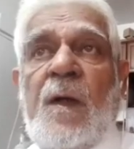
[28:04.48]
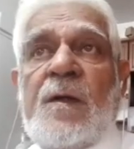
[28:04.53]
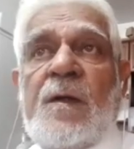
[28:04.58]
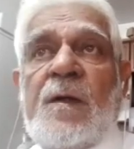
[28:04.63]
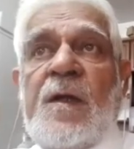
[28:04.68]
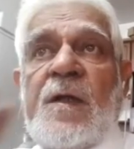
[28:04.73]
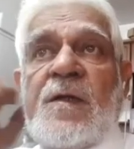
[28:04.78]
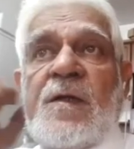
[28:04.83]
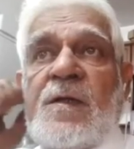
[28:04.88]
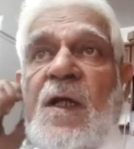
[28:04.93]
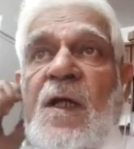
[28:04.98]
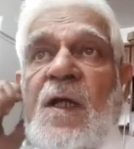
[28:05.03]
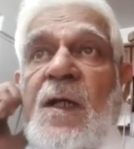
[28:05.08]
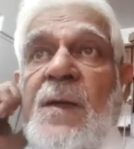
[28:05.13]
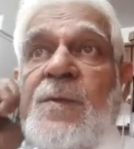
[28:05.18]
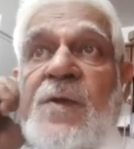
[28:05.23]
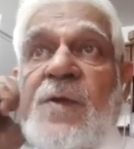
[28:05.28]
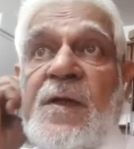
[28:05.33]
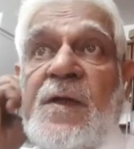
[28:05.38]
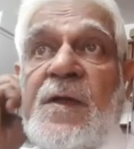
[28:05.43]
There's
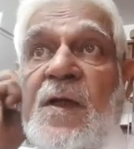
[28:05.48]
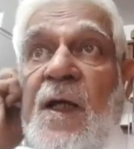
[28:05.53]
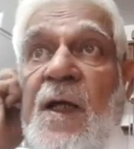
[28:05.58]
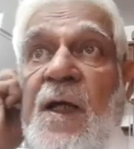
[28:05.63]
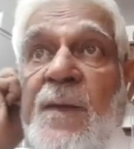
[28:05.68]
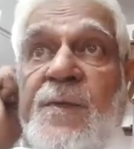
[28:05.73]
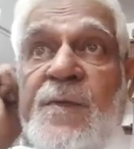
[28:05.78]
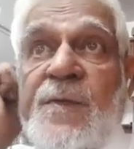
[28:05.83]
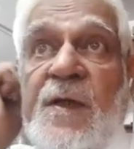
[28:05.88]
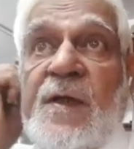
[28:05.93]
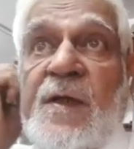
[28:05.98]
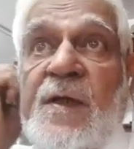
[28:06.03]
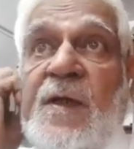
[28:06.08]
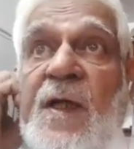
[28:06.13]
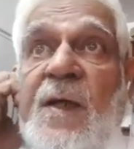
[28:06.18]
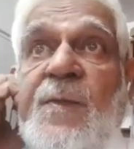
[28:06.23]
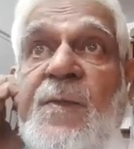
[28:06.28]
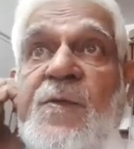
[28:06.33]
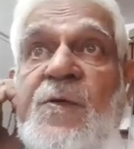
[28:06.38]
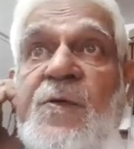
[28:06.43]
types and types and
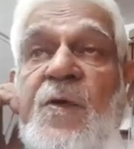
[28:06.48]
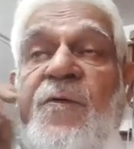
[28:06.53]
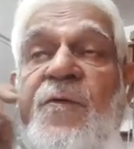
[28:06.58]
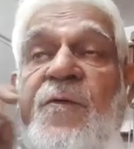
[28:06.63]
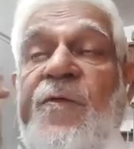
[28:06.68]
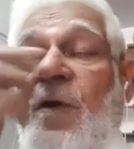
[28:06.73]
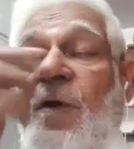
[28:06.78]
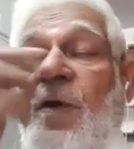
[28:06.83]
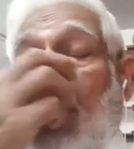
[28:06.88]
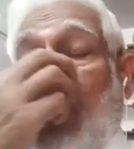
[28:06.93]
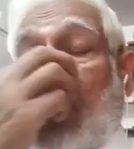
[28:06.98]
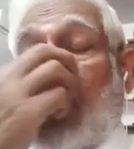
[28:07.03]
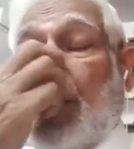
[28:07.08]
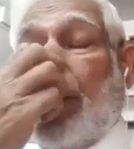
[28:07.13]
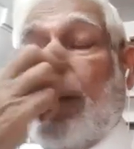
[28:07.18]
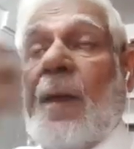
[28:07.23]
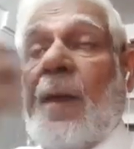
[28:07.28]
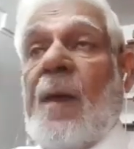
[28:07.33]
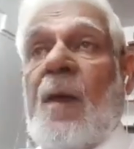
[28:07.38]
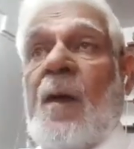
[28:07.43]
types of fears.